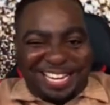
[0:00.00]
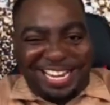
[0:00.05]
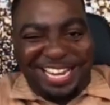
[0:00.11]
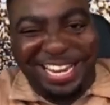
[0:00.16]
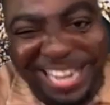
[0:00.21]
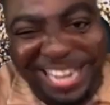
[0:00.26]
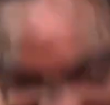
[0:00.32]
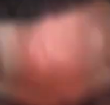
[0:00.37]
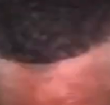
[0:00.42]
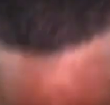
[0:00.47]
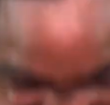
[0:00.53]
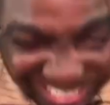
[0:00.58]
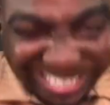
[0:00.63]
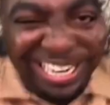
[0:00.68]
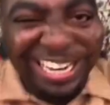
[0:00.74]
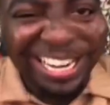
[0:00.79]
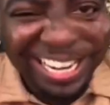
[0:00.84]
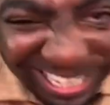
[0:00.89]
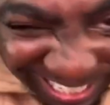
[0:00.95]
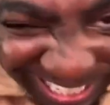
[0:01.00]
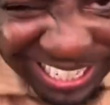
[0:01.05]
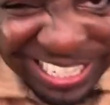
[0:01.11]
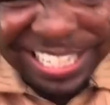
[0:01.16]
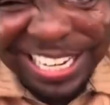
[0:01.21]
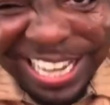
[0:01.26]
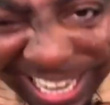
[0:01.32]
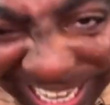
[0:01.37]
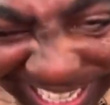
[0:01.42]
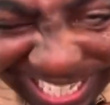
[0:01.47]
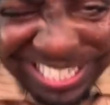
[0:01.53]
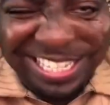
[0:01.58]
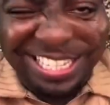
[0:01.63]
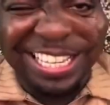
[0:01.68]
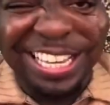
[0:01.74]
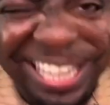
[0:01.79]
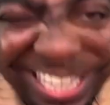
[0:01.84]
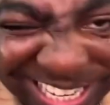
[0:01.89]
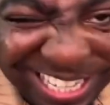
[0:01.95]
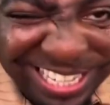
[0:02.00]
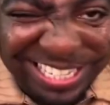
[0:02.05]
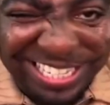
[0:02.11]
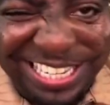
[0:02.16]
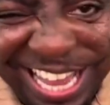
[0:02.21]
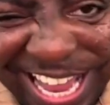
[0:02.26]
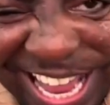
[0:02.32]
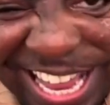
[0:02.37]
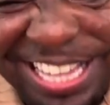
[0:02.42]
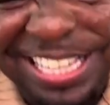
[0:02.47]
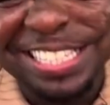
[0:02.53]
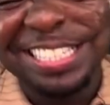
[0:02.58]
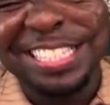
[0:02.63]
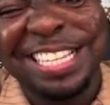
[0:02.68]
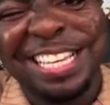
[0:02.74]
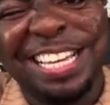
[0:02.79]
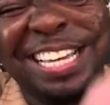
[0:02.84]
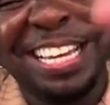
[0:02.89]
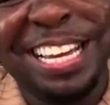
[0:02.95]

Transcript: Okay. Yes. Yes. Yes